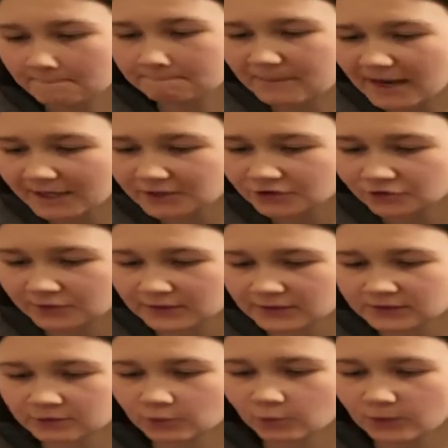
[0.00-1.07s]

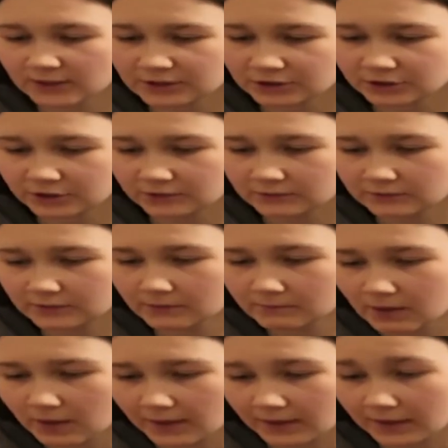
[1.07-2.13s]
Bellatrix questioned
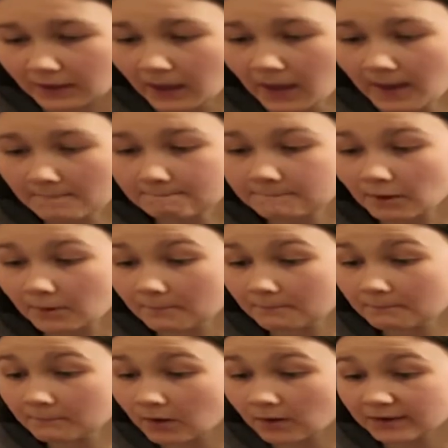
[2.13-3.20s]
Hermione, but
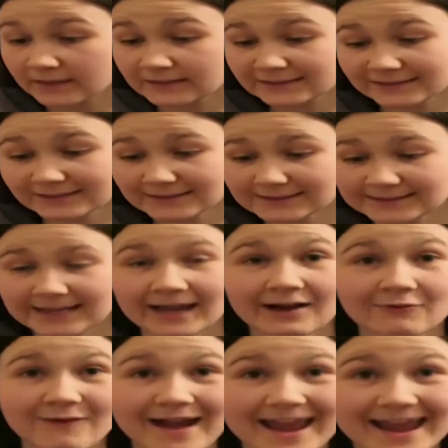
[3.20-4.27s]
Hermione didn't
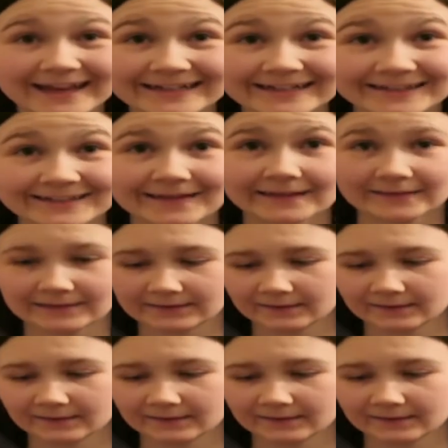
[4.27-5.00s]
tell anything.